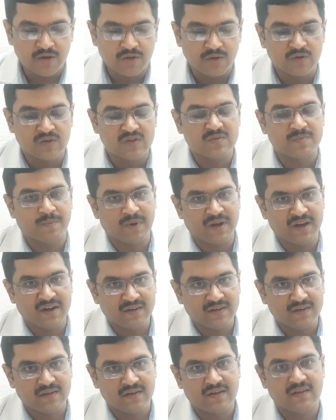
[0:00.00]
Use
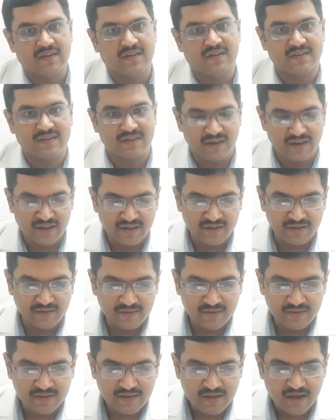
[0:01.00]
splints,
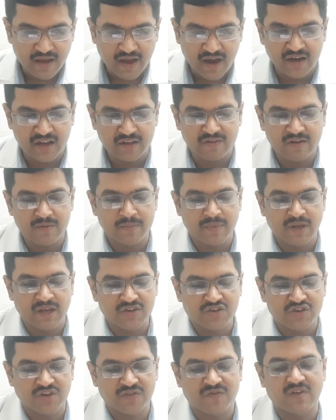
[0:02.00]
slings, and even
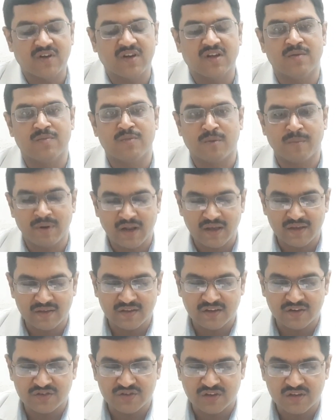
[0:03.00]
makeshift
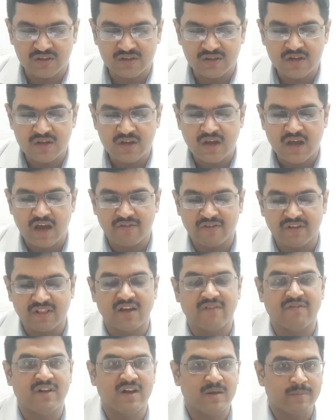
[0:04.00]
mobilization with
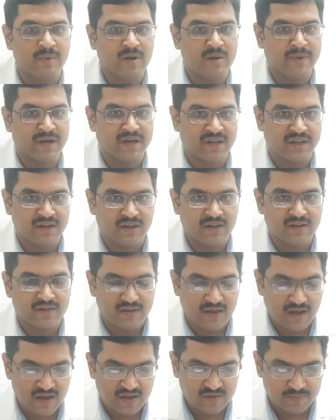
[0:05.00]
available materials
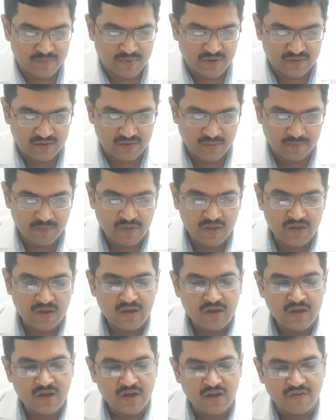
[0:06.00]
as possible.
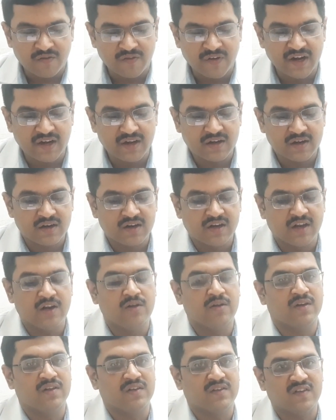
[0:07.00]
Wait till
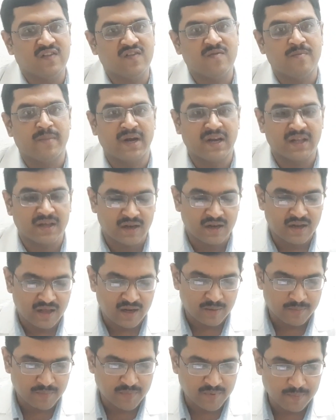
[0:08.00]
you receive medical
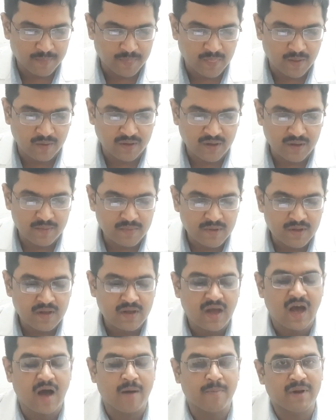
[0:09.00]
help. Okay.
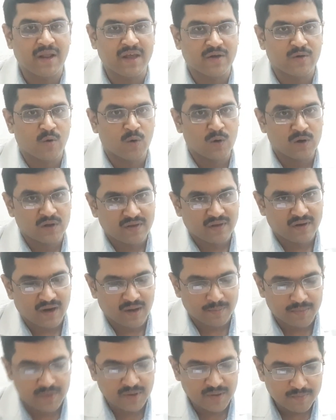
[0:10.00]
Apply cold
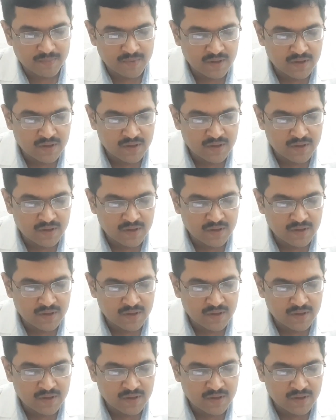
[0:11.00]
therapy.